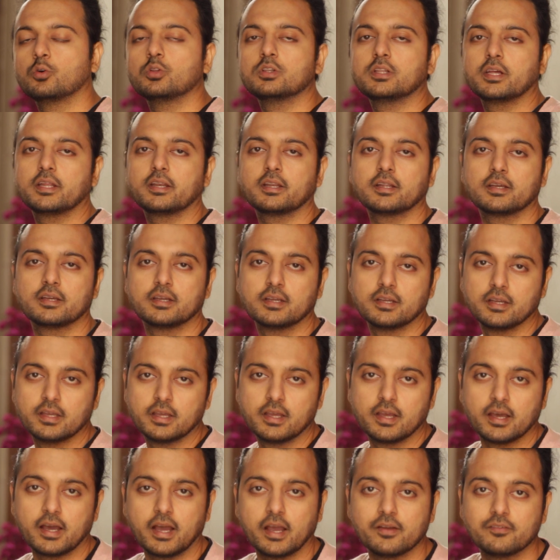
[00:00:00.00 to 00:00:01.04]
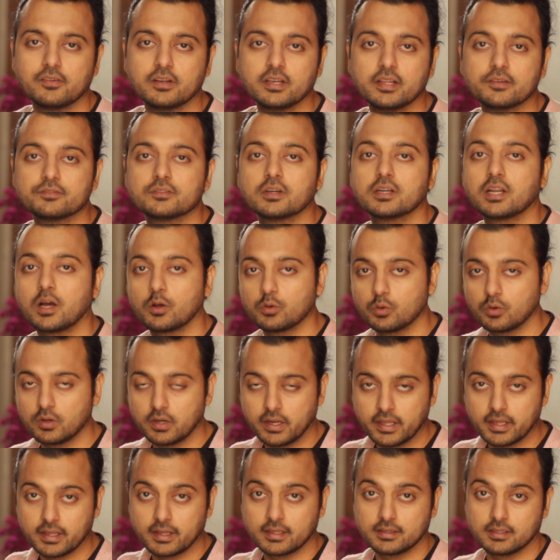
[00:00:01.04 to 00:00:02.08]
Cool, then I will leave the
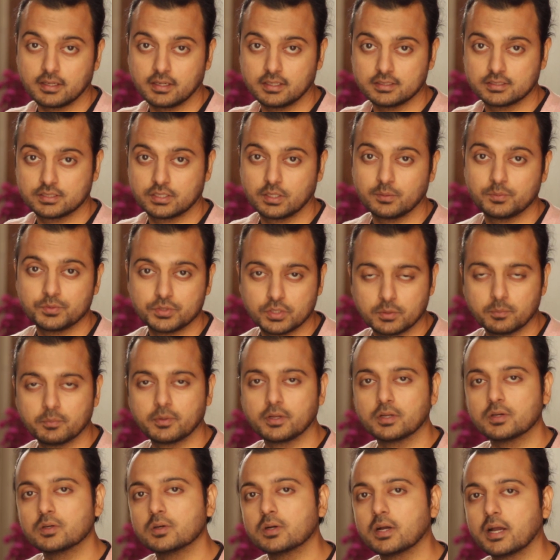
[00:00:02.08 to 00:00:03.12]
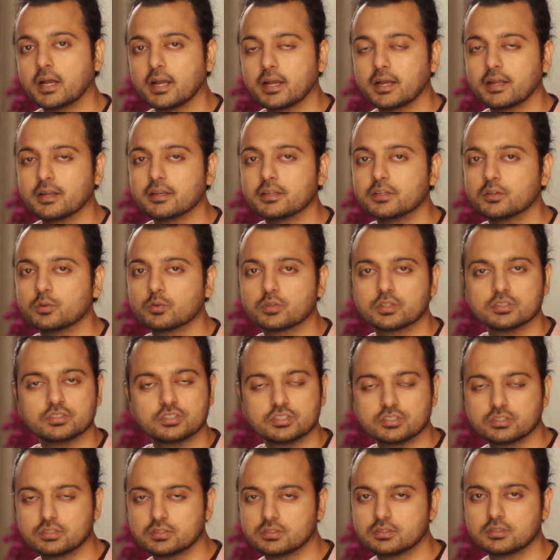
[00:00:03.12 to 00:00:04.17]
download link in the description below and you
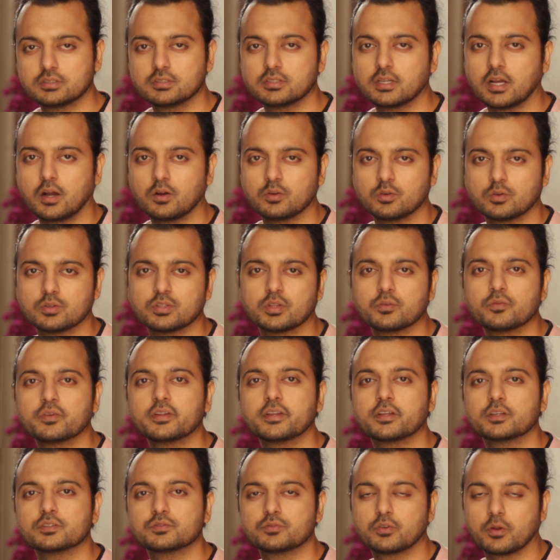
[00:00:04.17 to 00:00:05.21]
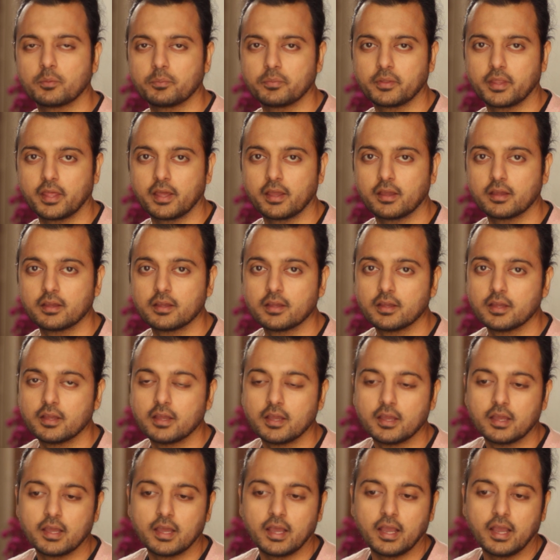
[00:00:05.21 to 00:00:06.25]
can just download the videos from there.
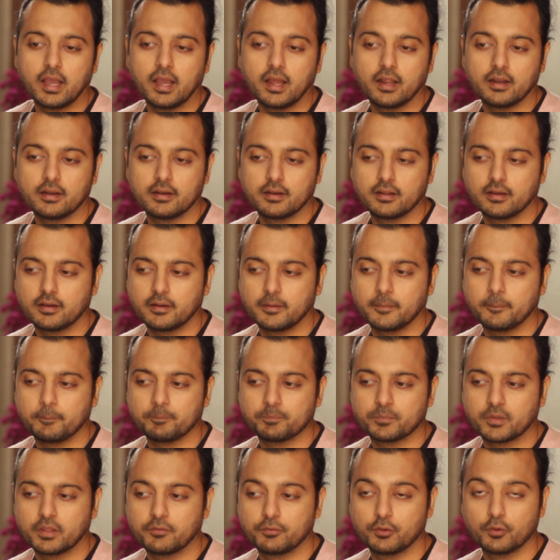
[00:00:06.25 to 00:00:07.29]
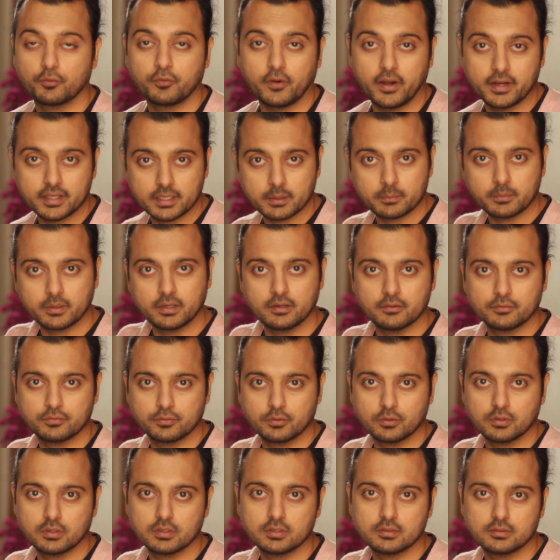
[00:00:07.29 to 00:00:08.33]
And um, if you find them
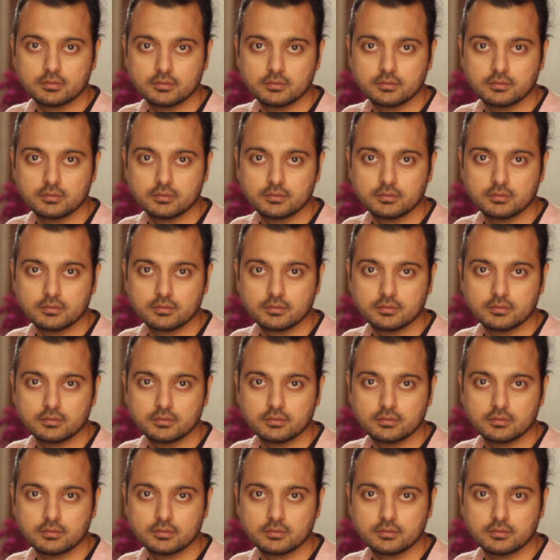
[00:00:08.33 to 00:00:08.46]
helpful,